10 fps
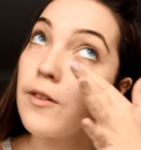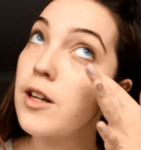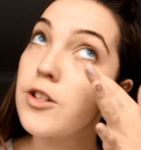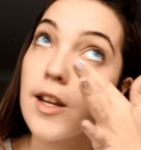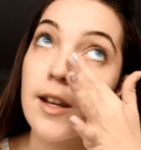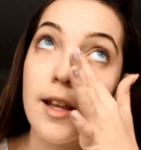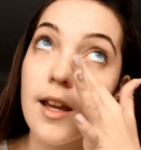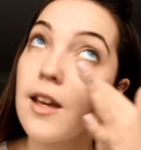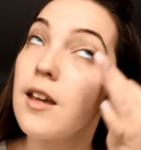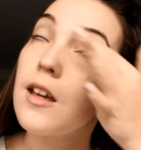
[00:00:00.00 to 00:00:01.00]
very
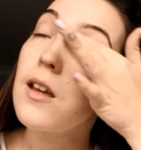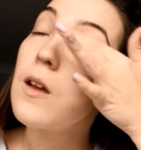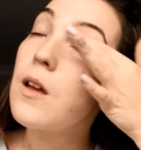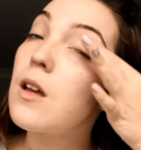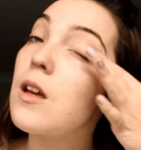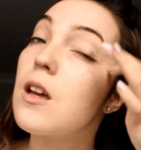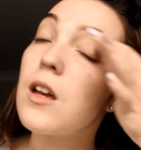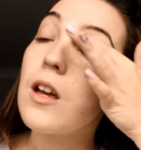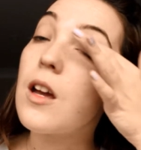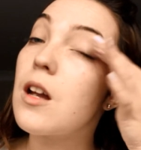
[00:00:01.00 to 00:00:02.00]
gently
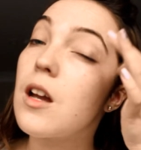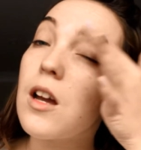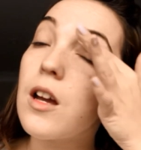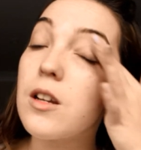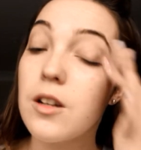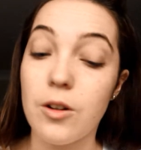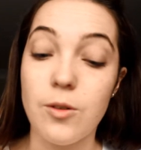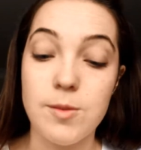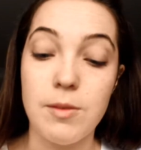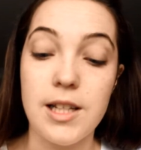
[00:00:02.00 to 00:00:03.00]
and
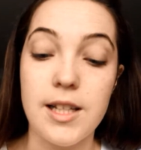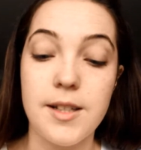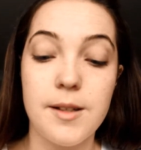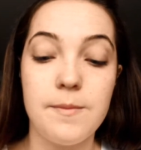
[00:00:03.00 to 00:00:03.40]
across my lid.